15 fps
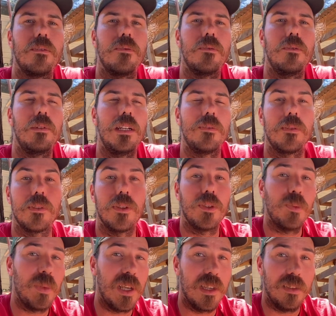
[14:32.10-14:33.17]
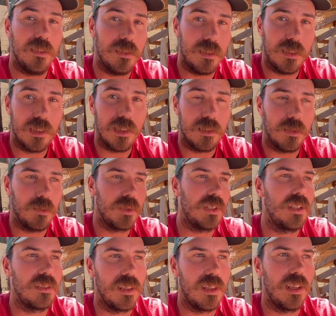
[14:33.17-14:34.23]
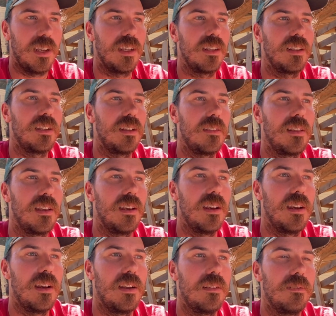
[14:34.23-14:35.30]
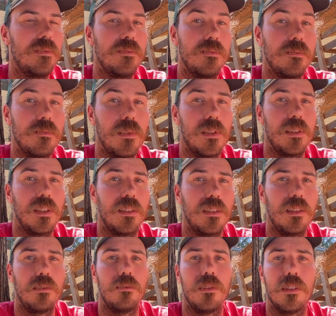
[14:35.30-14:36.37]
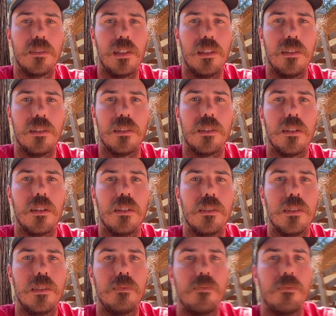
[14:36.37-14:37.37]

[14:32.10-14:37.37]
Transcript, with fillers: We'll wait for those panels to get some sunlight and then run this equalization charge.